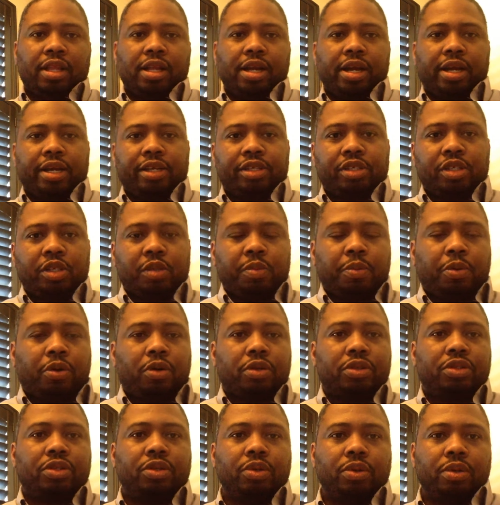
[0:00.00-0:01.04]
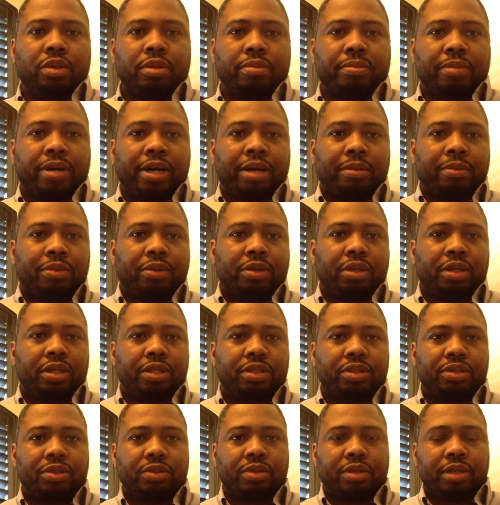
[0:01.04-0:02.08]
Hi, this is part two of the Bible
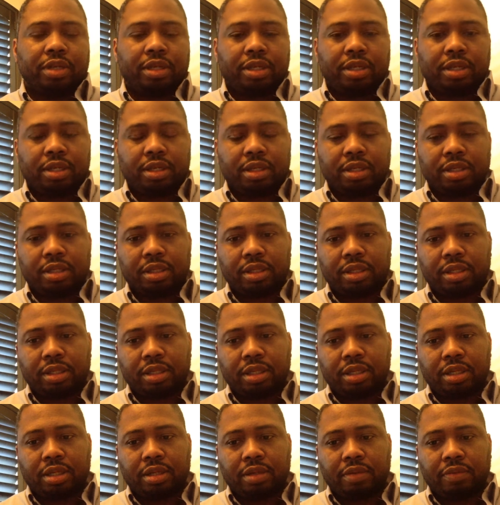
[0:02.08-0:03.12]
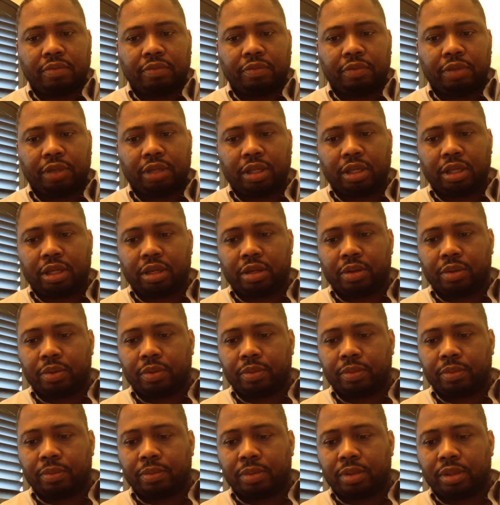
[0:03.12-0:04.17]
history video.
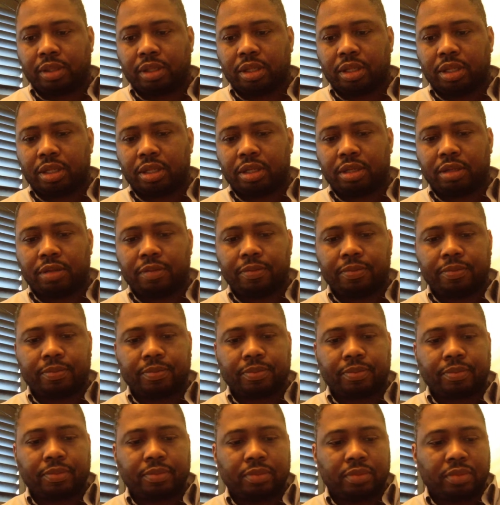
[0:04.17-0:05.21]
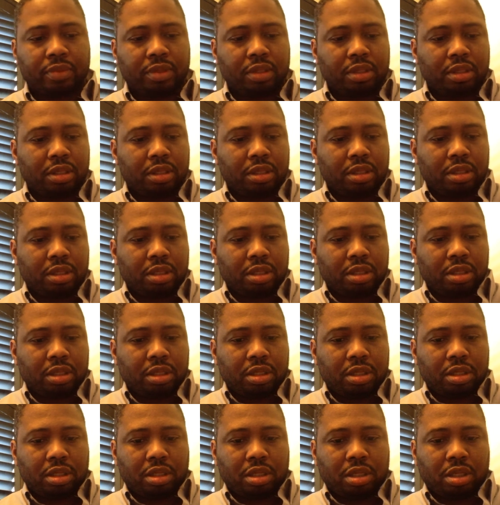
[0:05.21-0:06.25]
Um,
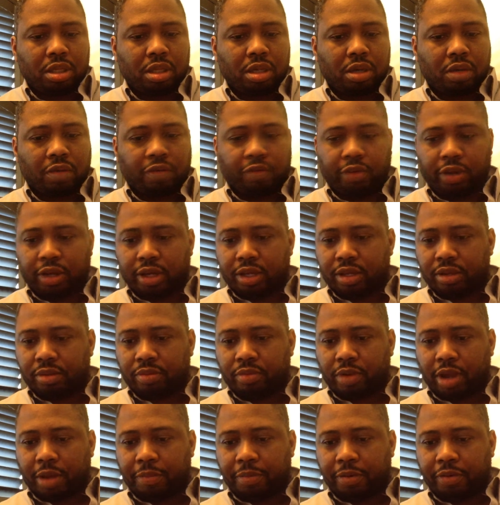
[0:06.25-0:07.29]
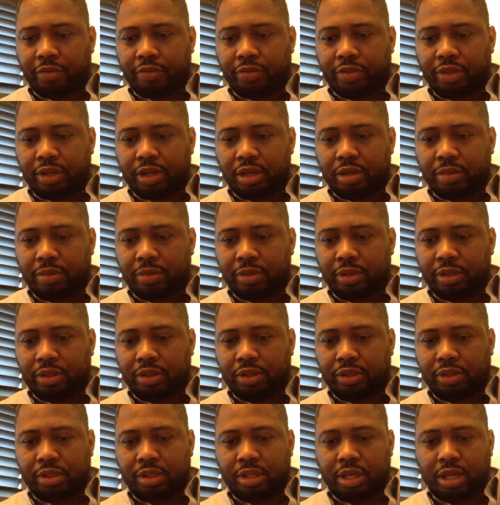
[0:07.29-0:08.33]
Hopefully, I can wrap everything up in this
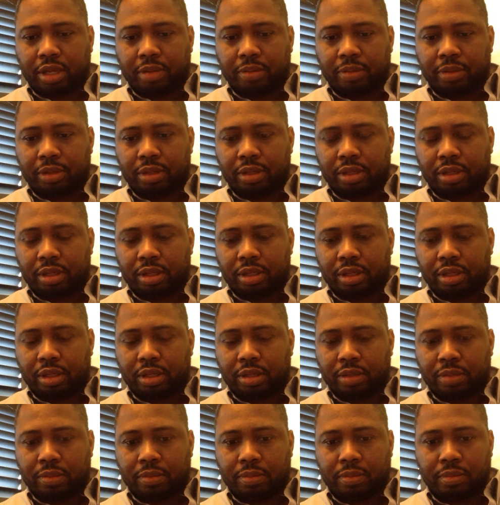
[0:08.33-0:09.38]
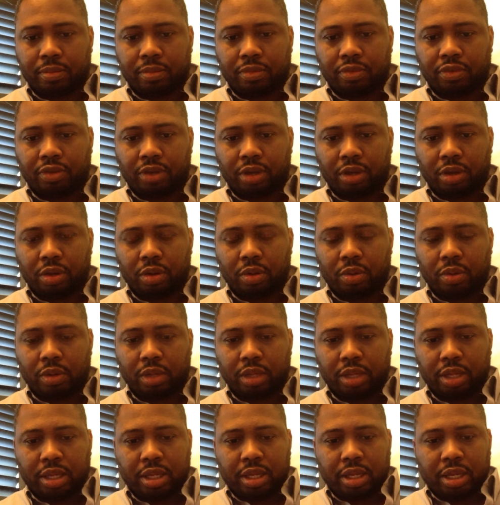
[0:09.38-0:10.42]
segment.
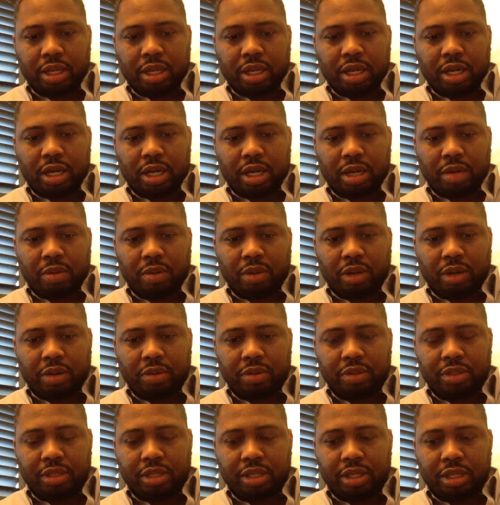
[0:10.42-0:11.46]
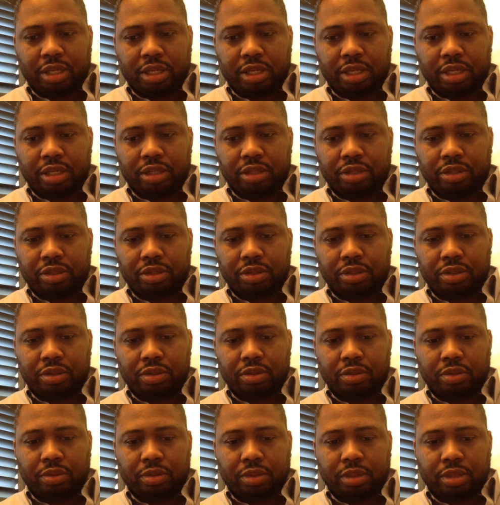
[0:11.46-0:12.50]
What I was getting
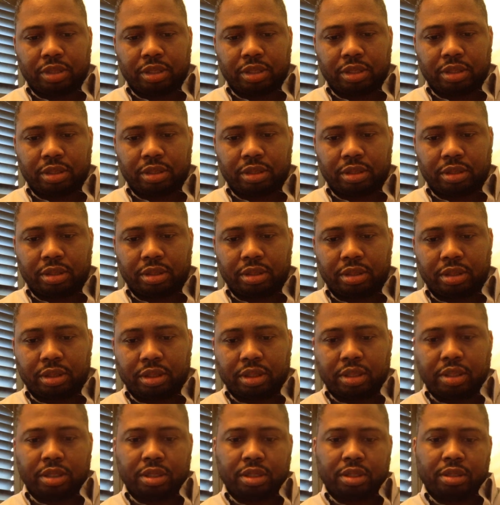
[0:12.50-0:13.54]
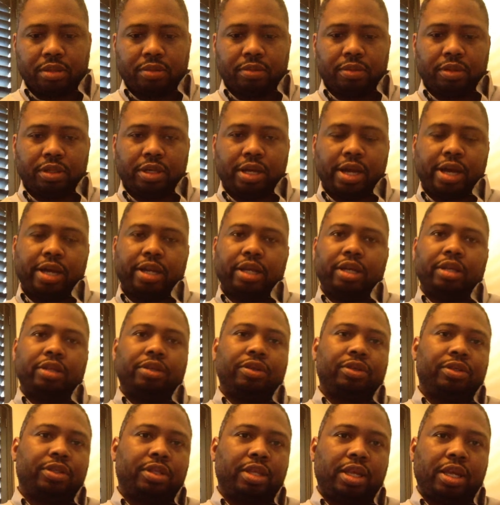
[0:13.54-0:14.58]
into was you got to
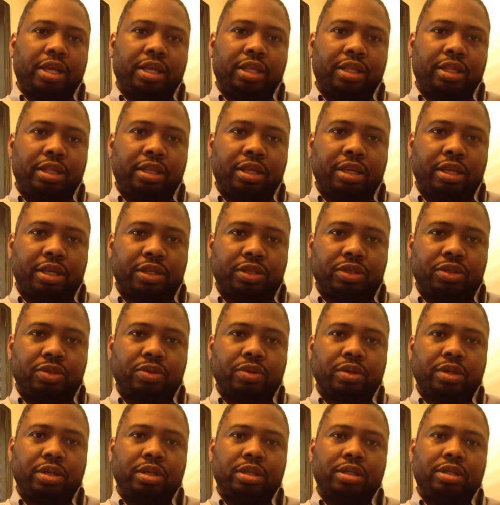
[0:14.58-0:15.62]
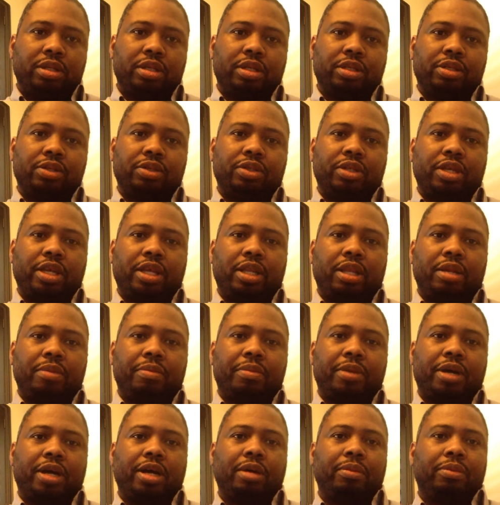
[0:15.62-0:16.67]
understand history to understand the
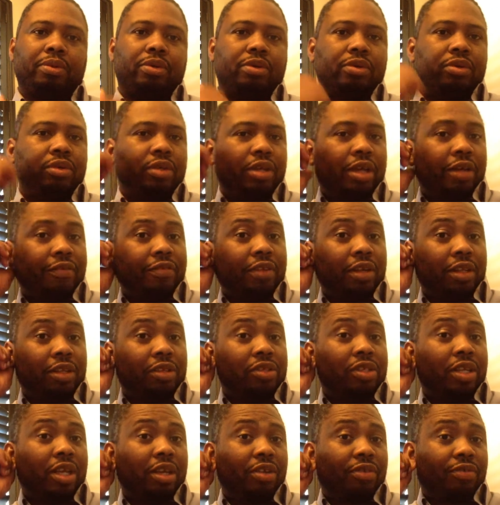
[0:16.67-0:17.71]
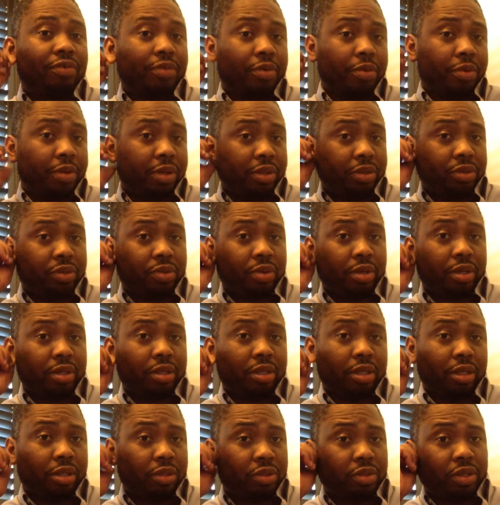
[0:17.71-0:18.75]
Bible. You have to understand true history
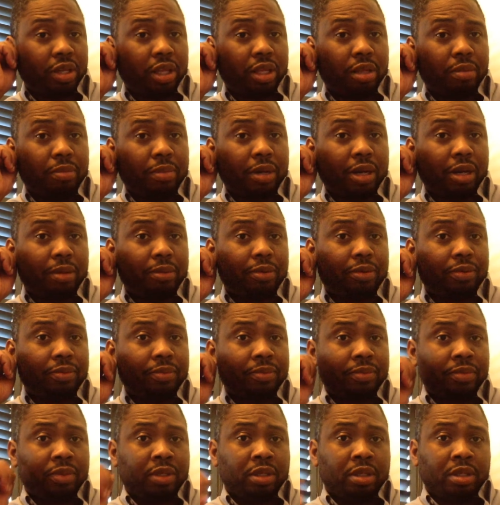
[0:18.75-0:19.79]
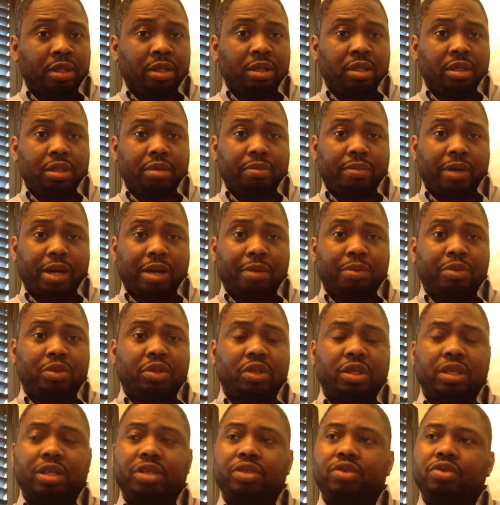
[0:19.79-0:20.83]
to understand the Bible. The Bible's
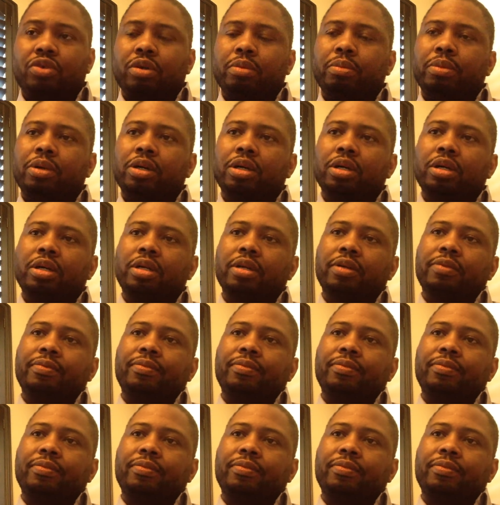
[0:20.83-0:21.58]
a history book.